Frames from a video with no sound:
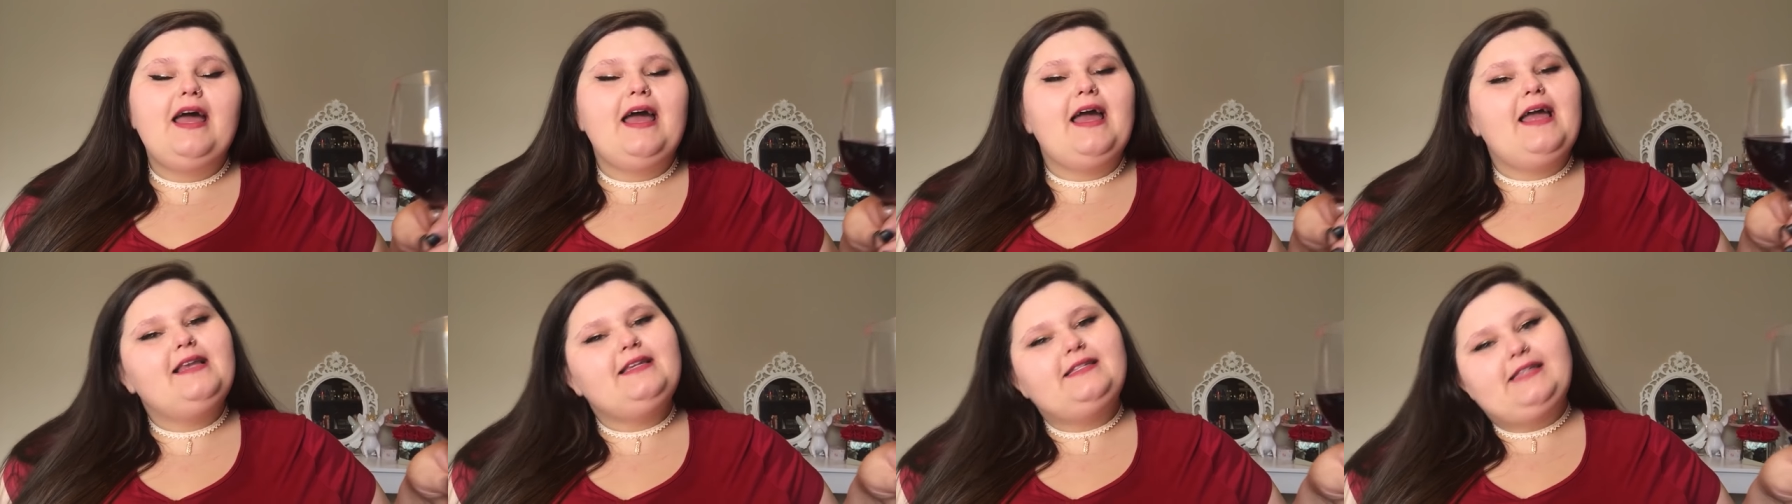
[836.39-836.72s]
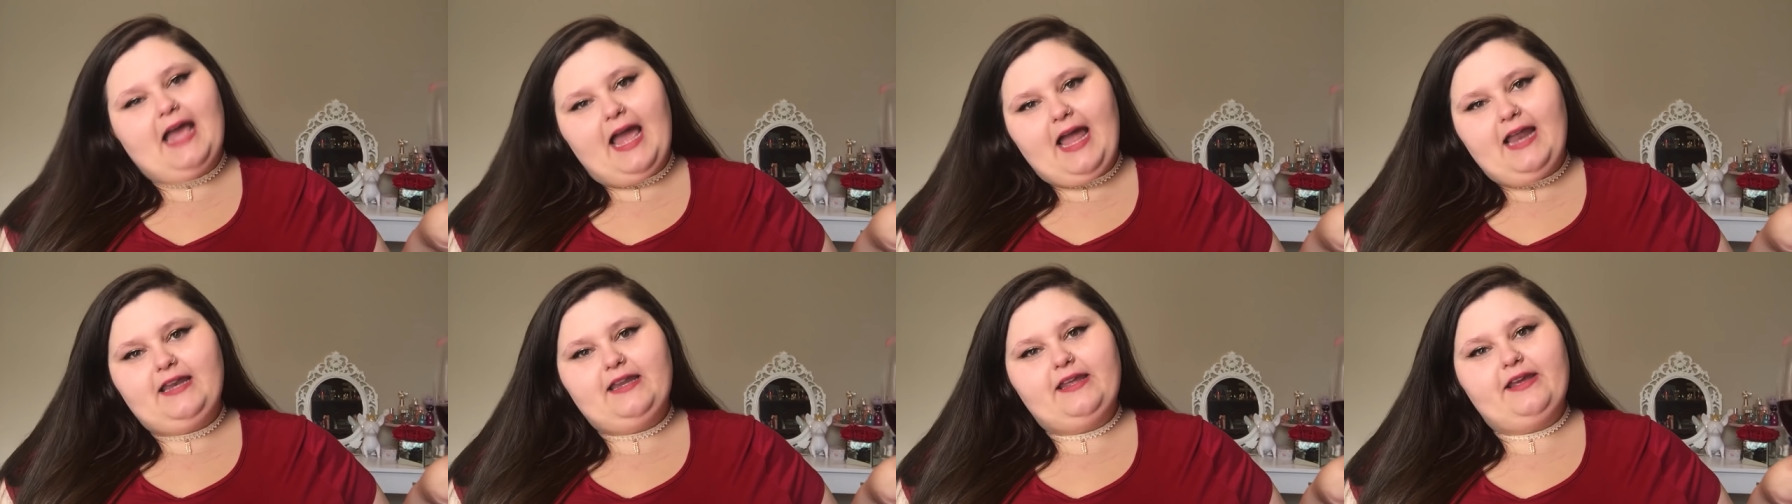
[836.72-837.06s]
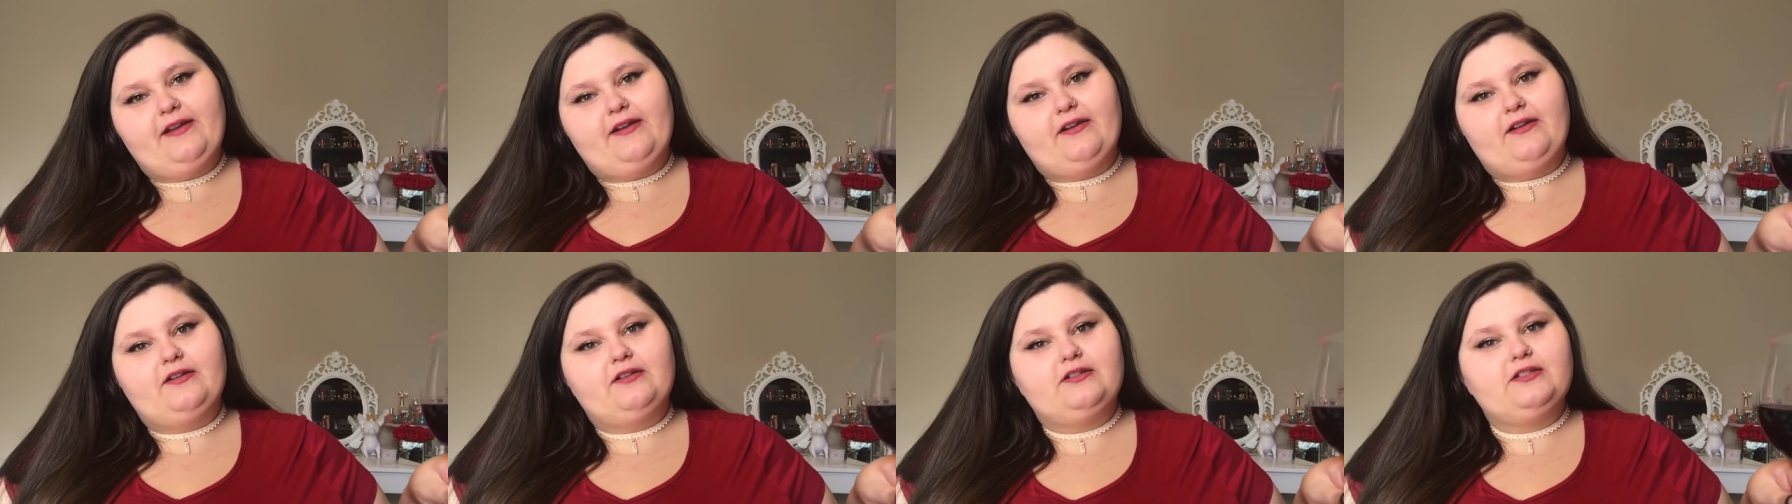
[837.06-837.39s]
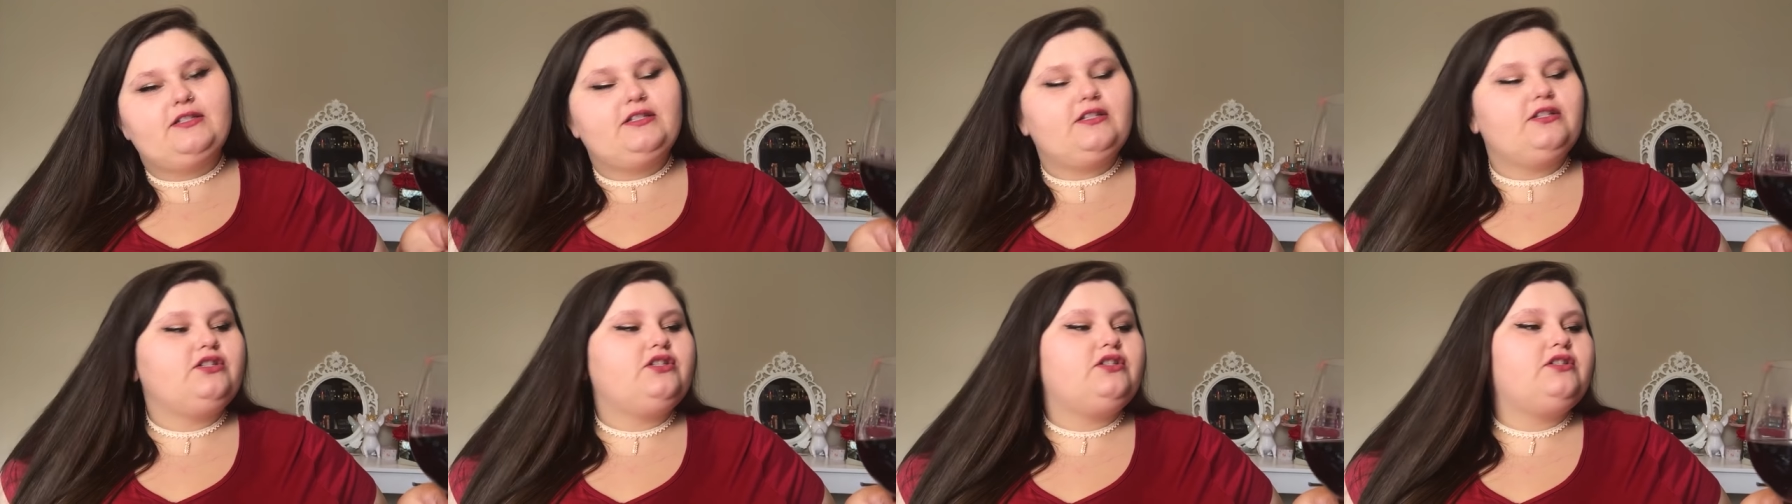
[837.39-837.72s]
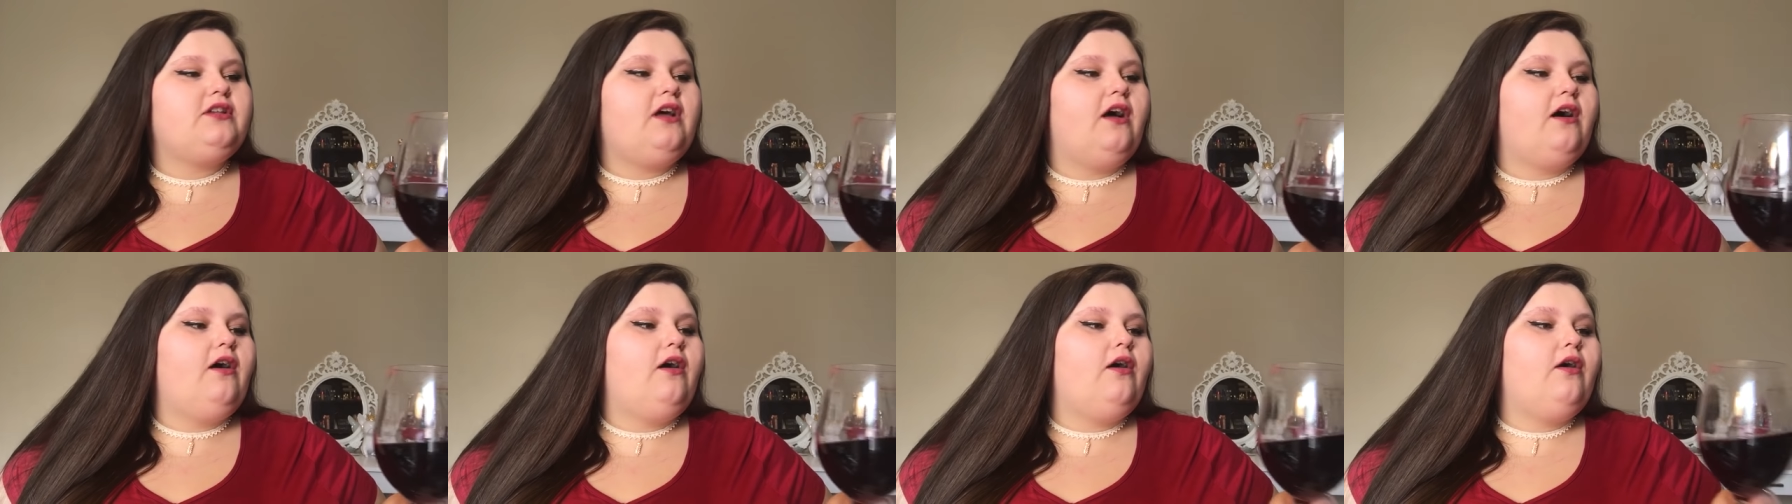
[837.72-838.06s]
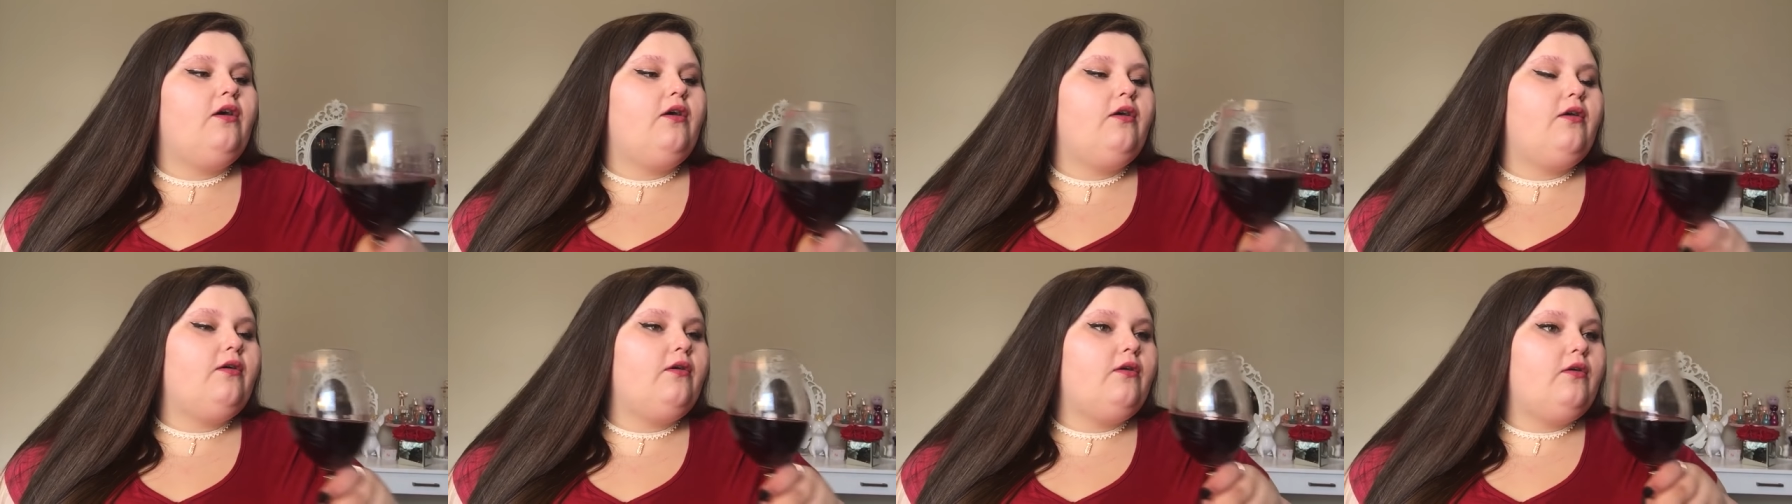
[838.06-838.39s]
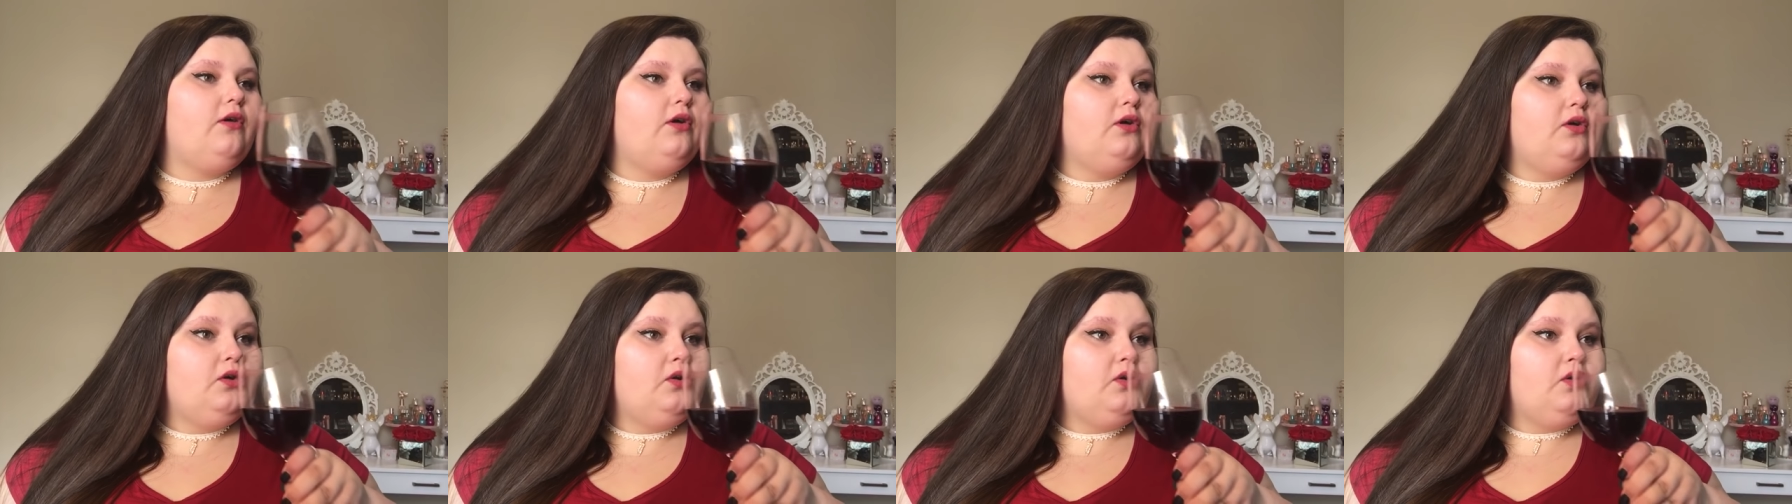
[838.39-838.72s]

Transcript: in 10 years. So,